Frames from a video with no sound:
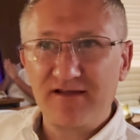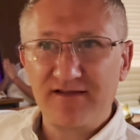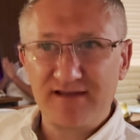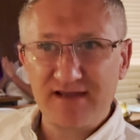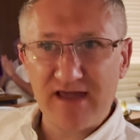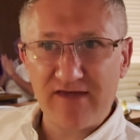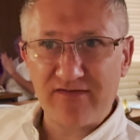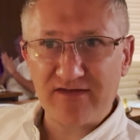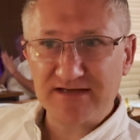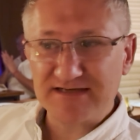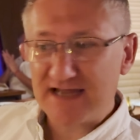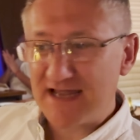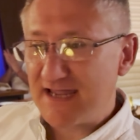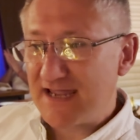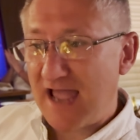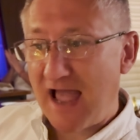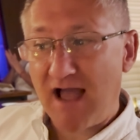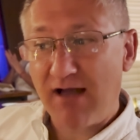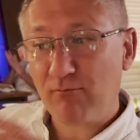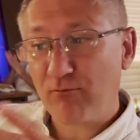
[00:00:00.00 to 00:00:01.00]
the other day,
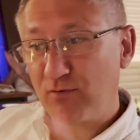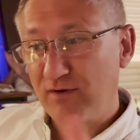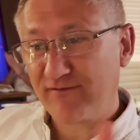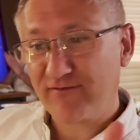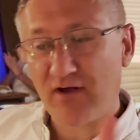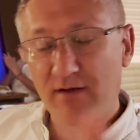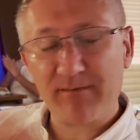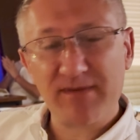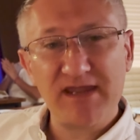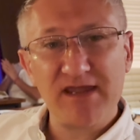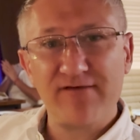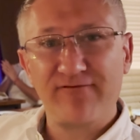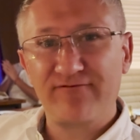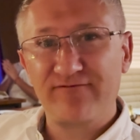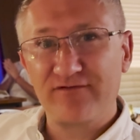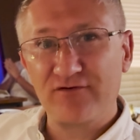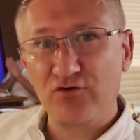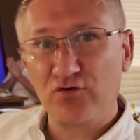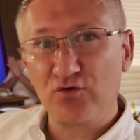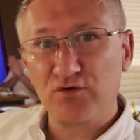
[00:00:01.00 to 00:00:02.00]
and we've come here
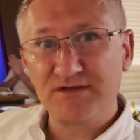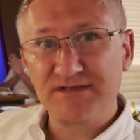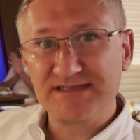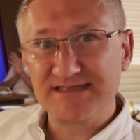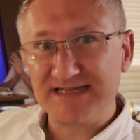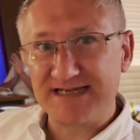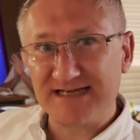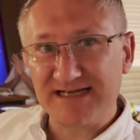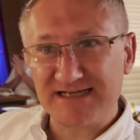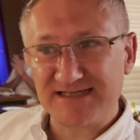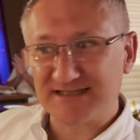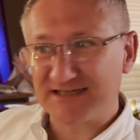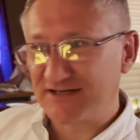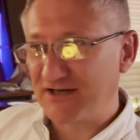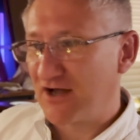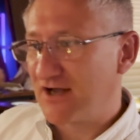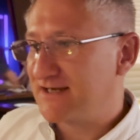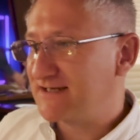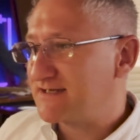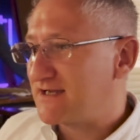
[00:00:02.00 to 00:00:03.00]
for dinner
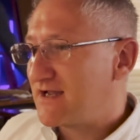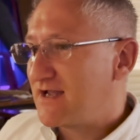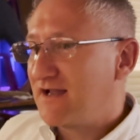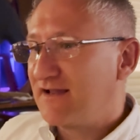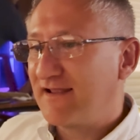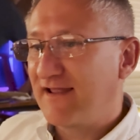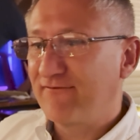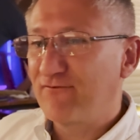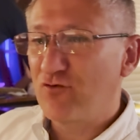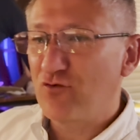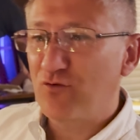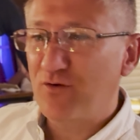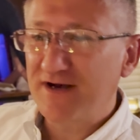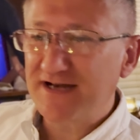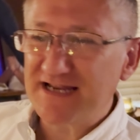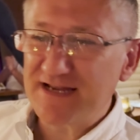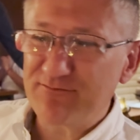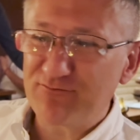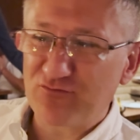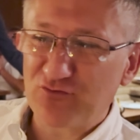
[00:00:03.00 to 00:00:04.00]
tonight. They've
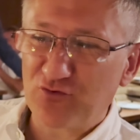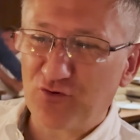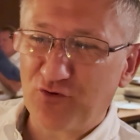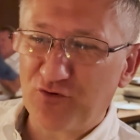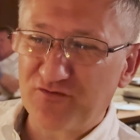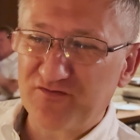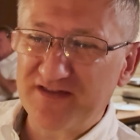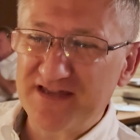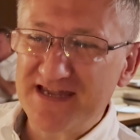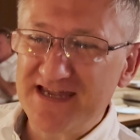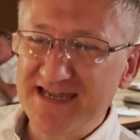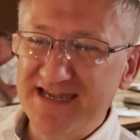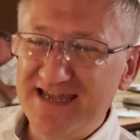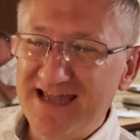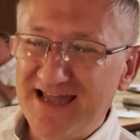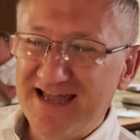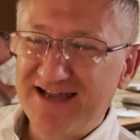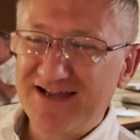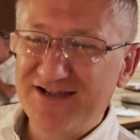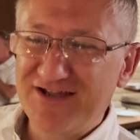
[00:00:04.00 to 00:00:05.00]
already brought the
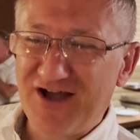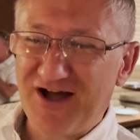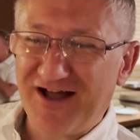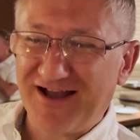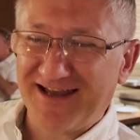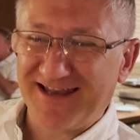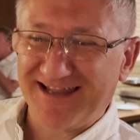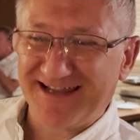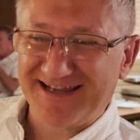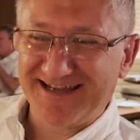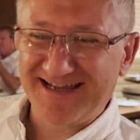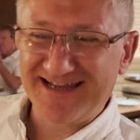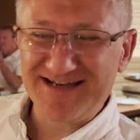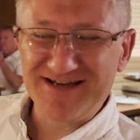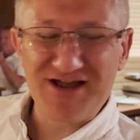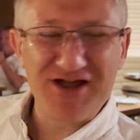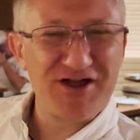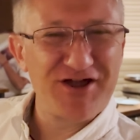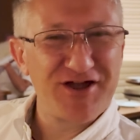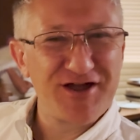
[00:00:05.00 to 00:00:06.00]
garlic and
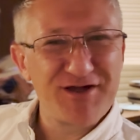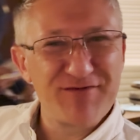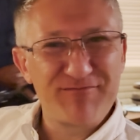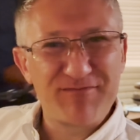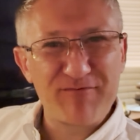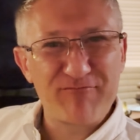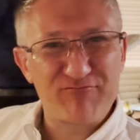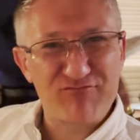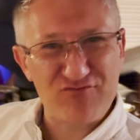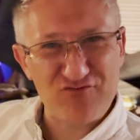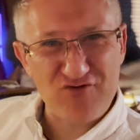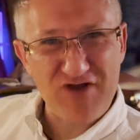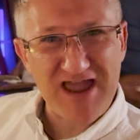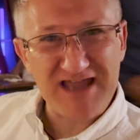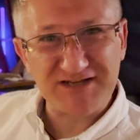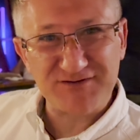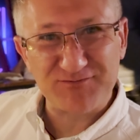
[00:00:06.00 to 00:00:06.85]
herb bread,